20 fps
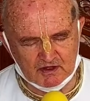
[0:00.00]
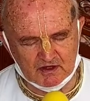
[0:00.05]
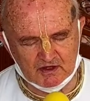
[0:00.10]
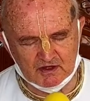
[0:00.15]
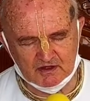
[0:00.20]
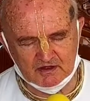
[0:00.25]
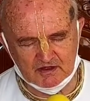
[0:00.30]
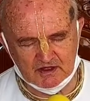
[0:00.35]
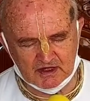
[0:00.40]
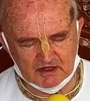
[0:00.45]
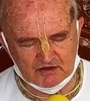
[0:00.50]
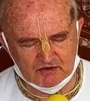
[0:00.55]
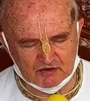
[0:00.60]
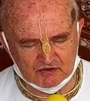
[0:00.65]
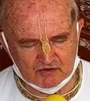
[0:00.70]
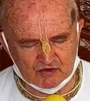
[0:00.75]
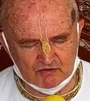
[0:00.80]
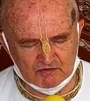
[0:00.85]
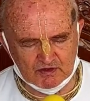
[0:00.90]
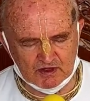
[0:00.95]
you told
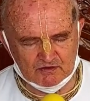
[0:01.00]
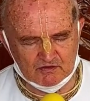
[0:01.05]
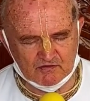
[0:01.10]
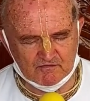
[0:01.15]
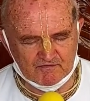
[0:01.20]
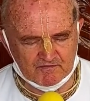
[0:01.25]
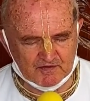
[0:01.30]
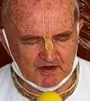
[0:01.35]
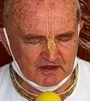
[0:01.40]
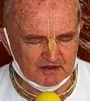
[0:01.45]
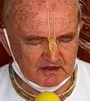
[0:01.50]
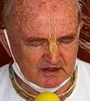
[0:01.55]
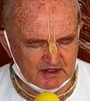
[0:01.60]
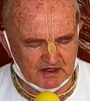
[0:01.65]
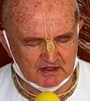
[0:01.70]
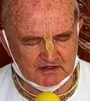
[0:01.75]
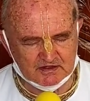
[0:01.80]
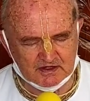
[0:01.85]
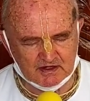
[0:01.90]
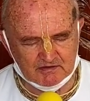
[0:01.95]
me to fight,
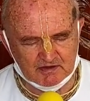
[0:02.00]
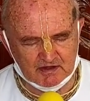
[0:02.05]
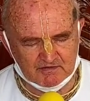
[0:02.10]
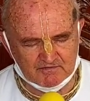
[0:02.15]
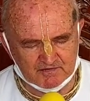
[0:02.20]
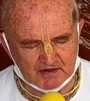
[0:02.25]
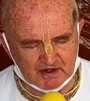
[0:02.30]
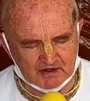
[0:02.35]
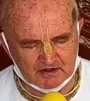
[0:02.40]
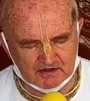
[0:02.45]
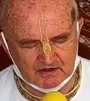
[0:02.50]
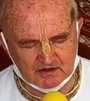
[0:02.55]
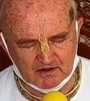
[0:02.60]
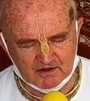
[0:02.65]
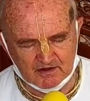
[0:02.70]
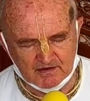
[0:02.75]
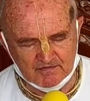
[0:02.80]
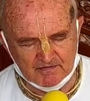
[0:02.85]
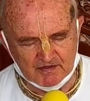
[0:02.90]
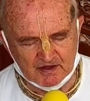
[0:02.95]
yes, I will fight.
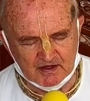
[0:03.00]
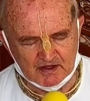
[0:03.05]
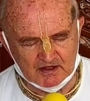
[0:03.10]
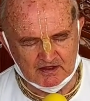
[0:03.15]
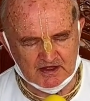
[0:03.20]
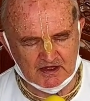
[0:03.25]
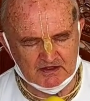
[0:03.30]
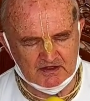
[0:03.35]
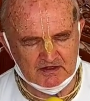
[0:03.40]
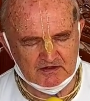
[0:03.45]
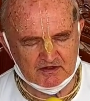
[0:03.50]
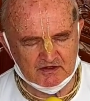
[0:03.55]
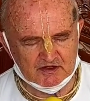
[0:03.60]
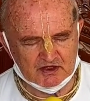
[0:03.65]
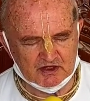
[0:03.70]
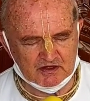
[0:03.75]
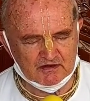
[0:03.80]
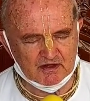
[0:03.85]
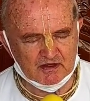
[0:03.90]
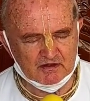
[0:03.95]
That is the
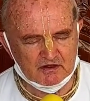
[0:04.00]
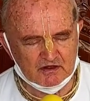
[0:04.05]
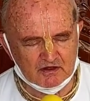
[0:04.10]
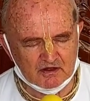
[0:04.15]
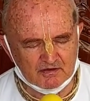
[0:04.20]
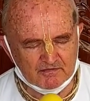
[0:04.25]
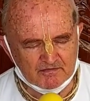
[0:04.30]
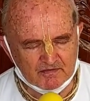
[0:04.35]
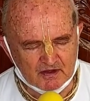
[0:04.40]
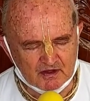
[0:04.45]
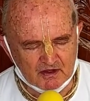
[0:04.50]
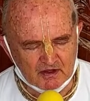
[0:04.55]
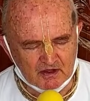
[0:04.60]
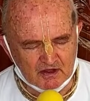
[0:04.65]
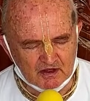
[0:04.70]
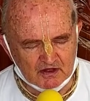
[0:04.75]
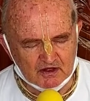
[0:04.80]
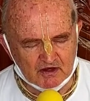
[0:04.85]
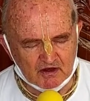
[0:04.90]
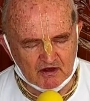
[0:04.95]
surrender
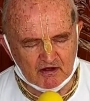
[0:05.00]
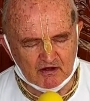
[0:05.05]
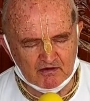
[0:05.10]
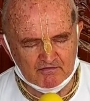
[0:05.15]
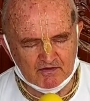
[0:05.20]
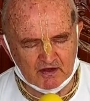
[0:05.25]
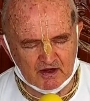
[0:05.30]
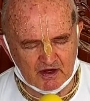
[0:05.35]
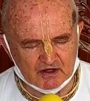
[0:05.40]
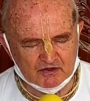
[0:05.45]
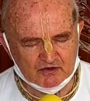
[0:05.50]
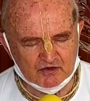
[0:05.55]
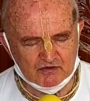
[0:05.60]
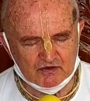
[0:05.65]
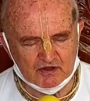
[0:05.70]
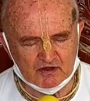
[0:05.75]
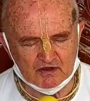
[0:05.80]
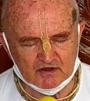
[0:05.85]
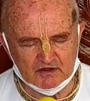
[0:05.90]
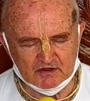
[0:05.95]
of
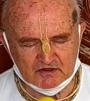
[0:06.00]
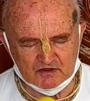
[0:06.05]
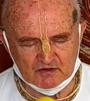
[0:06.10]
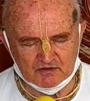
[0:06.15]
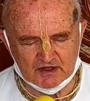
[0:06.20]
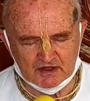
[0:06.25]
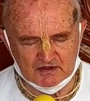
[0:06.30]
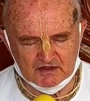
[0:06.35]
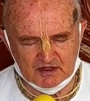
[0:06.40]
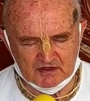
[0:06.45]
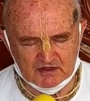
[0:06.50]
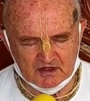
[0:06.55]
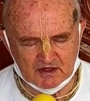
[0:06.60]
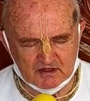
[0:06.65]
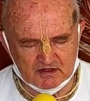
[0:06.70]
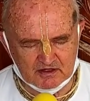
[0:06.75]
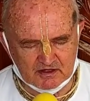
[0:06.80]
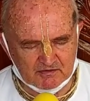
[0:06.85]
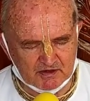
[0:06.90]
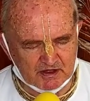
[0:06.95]
Arjuna. So that is the
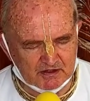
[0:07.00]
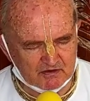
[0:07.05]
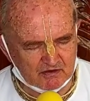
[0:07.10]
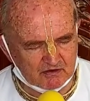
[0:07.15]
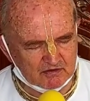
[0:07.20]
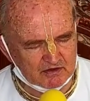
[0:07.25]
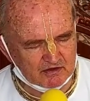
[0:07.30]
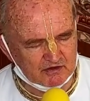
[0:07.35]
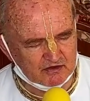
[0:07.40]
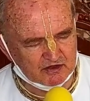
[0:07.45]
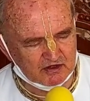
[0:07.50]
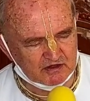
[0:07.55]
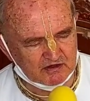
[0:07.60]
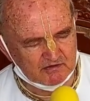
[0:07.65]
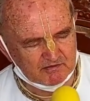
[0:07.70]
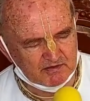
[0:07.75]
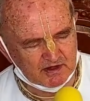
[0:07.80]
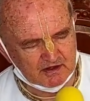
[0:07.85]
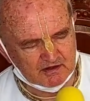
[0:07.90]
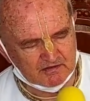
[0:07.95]
ultimate conclusion of
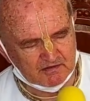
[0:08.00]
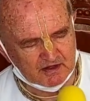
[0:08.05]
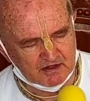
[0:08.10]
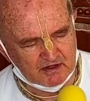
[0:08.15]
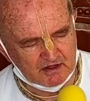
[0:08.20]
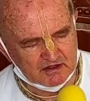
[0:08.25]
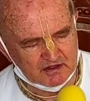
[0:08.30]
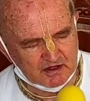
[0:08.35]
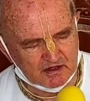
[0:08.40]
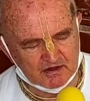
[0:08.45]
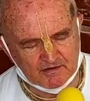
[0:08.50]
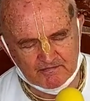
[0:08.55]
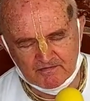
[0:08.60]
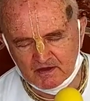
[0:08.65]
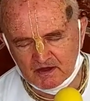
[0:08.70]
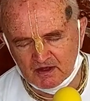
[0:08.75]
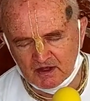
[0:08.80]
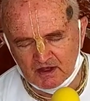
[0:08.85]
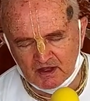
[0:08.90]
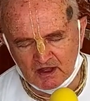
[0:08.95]
Bhagavad Gita.
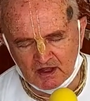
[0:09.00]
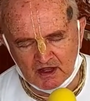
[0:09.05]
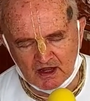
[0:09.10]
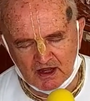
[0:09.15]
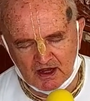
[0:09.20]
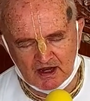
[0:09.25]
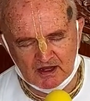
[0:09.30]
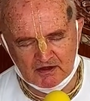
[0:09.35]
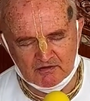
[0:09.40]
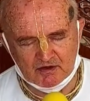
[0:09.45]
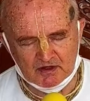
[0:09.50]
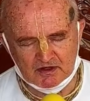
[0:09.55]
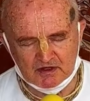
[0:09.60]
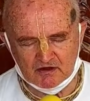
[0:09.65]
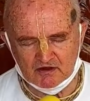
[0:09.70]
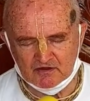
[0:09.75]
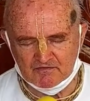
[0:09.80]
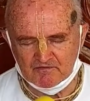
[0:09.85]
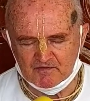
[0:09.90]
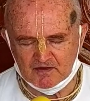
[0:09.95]
And
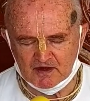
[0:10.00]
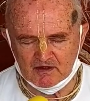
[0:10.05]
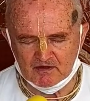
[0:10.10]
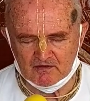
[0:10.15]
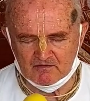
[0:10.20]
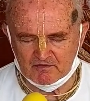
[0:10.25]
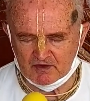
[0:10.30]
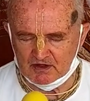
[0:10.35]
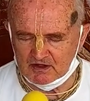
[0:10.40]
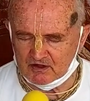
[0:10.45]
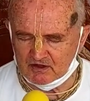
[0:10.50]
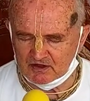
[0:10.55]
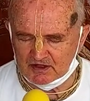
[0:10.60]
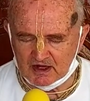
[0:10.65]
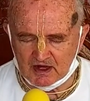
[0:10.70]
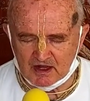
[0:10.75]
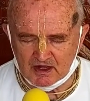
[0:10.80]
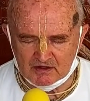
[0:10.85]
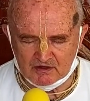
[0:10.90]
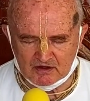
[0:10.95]
without
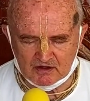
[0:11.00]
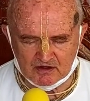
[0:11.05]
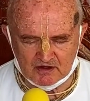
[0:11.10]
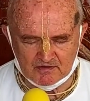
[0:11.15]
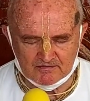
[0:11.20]
anger,